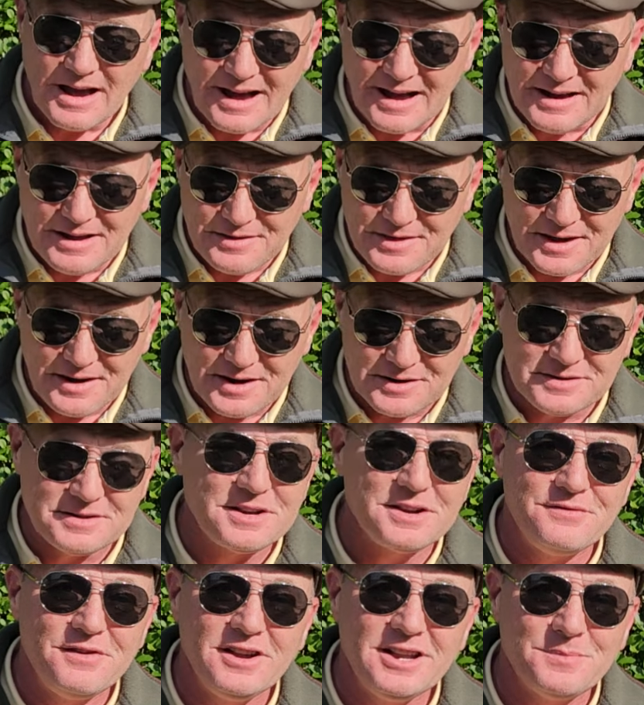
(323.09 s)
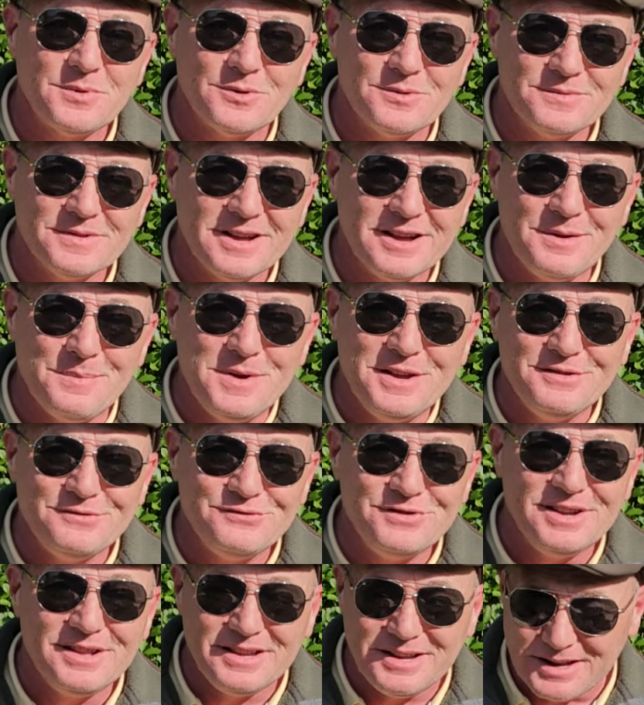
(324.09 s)
I think it's incredible. I mean,
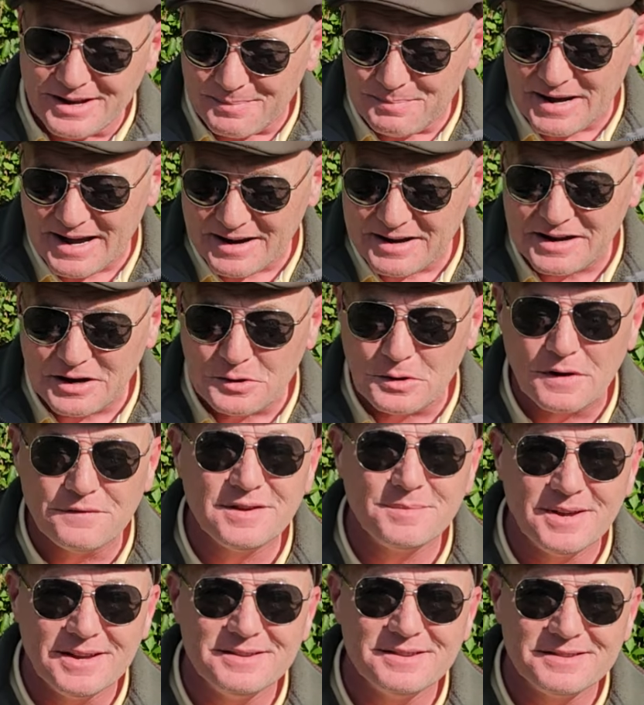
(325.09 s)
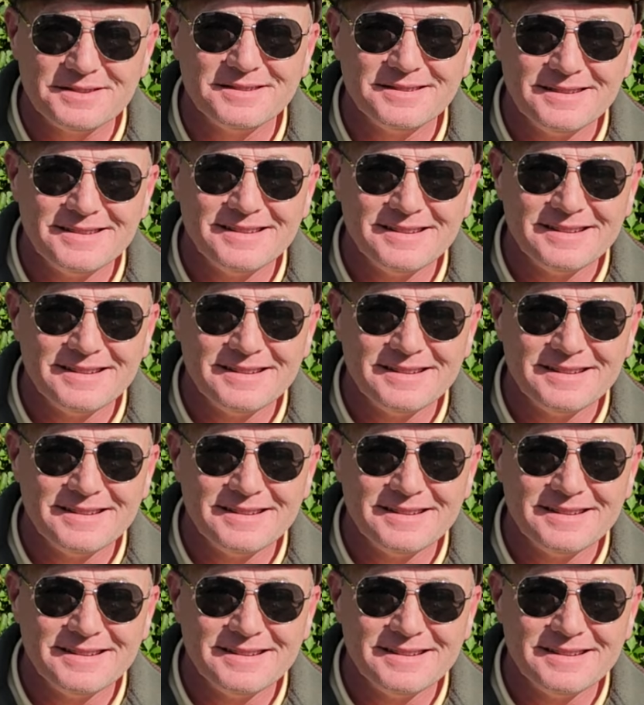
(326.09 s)
really, a packet of coffee beans.